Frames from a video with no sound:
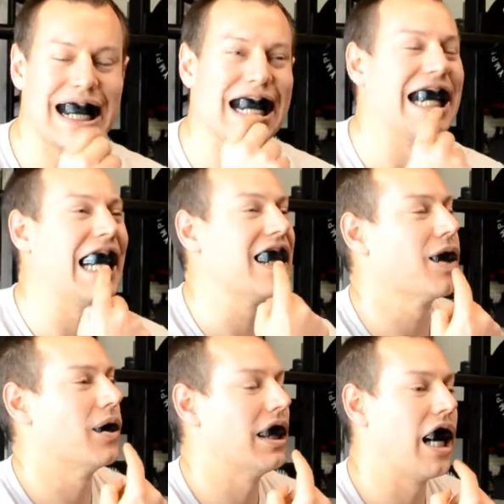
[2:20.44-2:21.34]
It takes
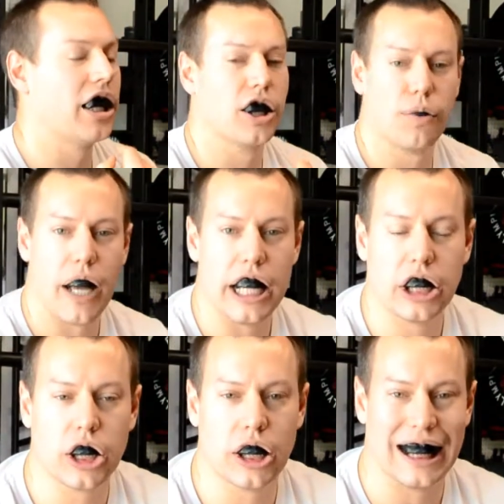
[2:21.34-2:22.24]
up a lot of
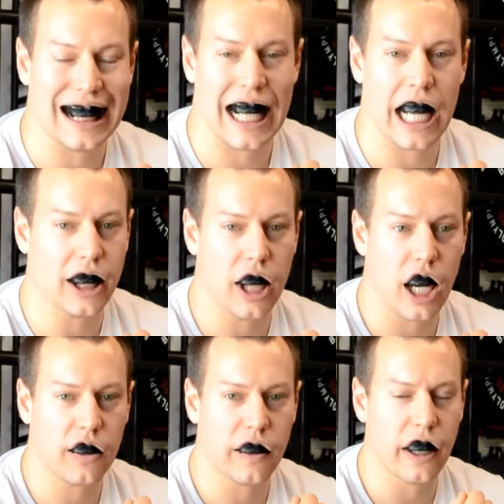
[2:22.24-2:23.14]
space, and I can't
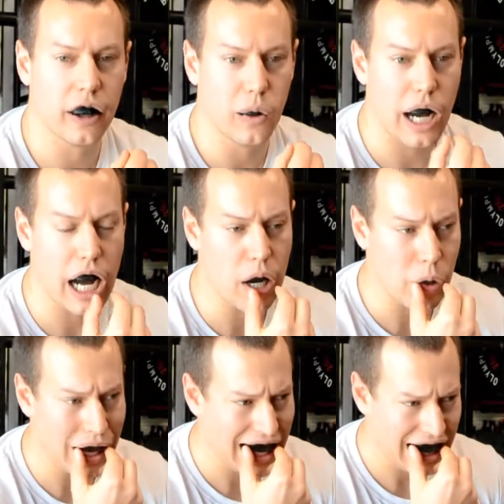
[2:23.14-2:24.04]
talk very well.